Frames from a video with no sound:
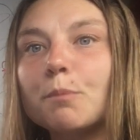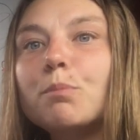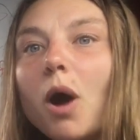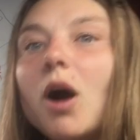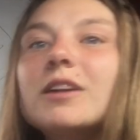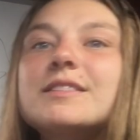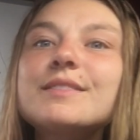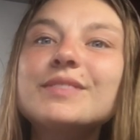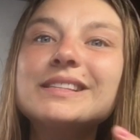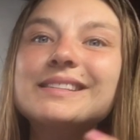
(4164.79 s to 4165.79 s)
parts
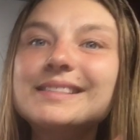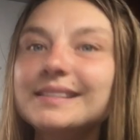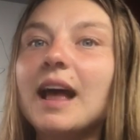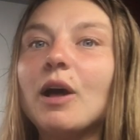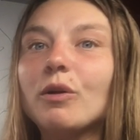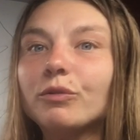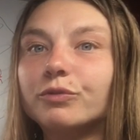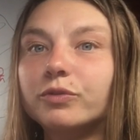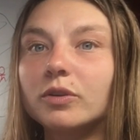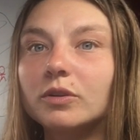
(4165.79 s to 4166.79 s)
of the
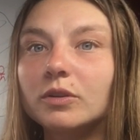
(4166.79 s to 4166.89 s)
self